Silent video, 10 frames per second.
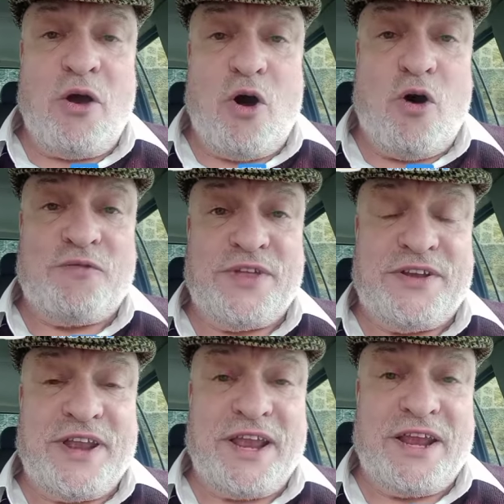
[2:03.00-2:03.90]
of the
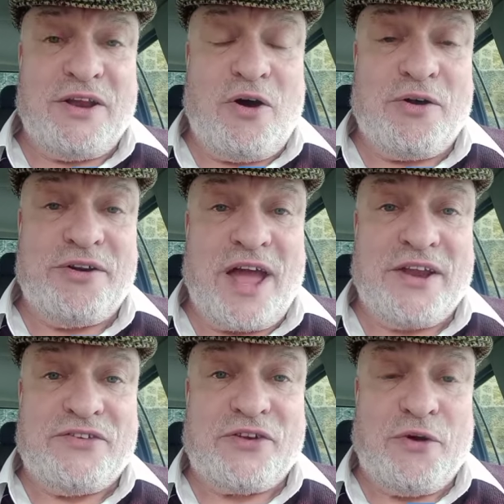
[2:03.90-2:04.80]
day or
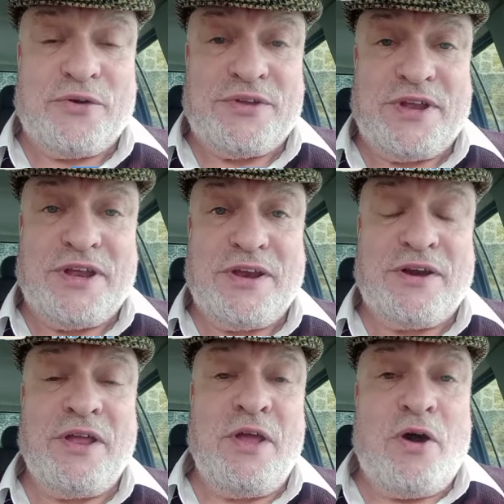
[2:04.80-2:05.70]
night or
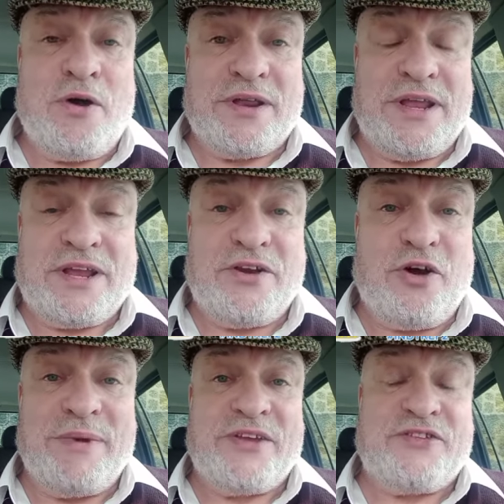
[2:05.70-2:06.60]
year or
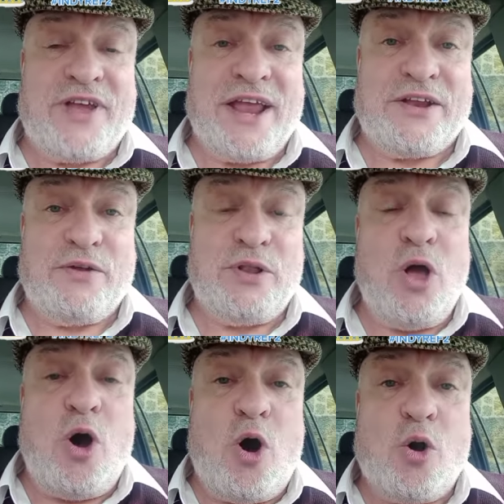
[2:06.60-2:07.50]
economic cycle
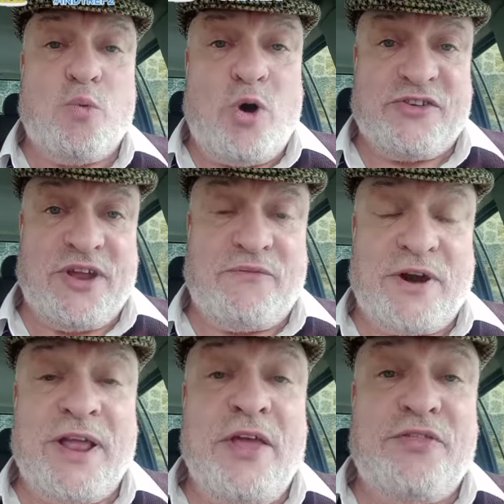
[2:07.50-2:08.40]
or whatever,
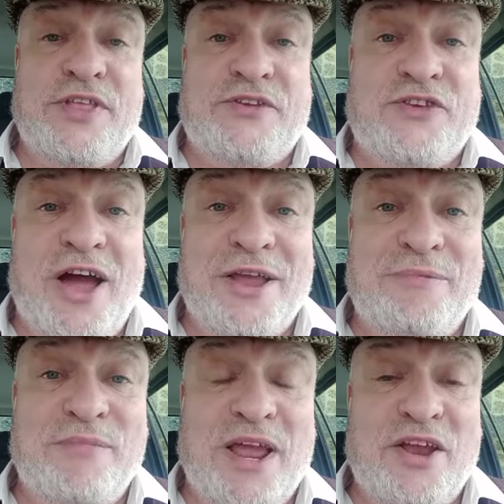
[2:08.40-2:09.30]
the
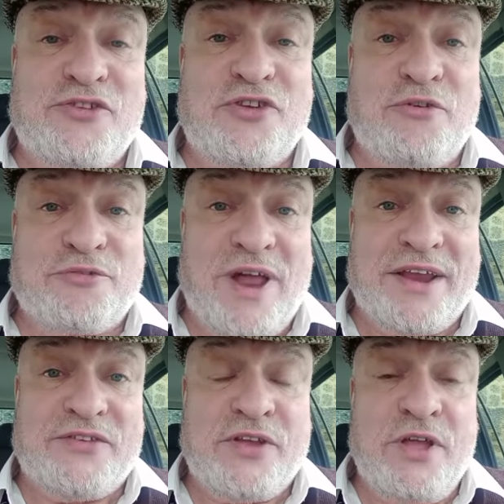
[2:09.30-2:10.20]
time is
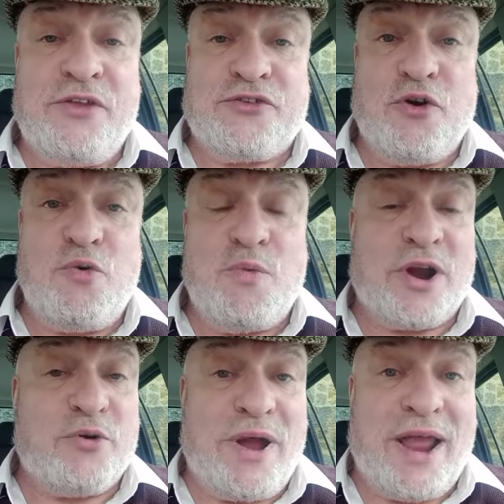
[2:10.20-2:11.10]
right. So we're
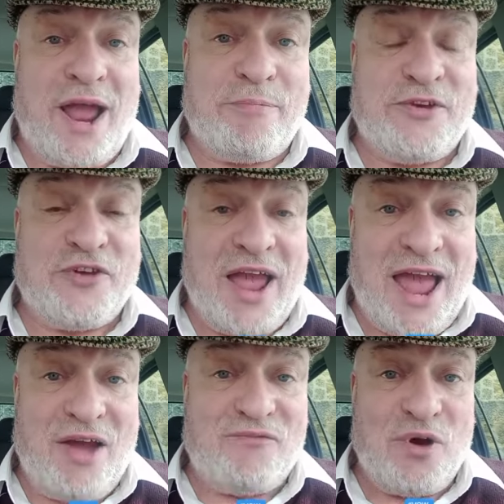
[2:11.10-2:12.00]
quite happy to
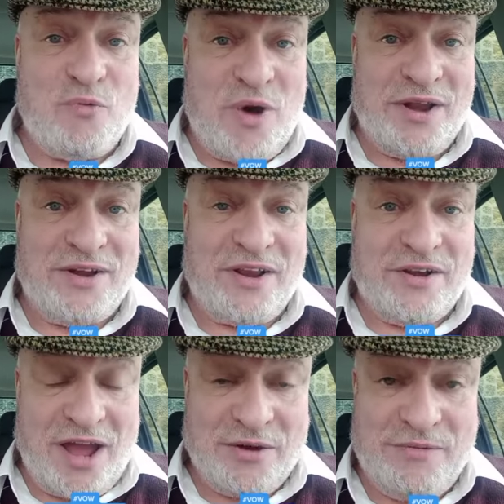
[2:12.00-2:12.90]
have one
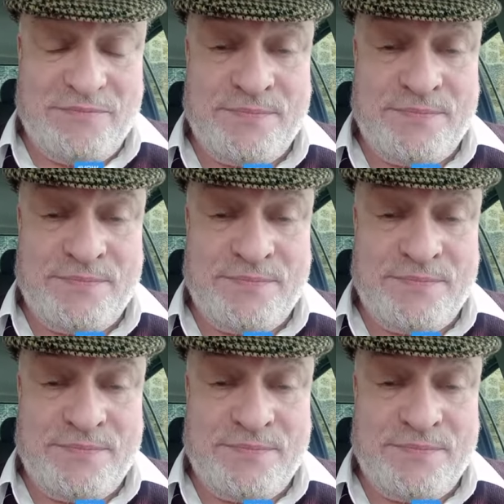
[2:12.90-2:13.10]
now.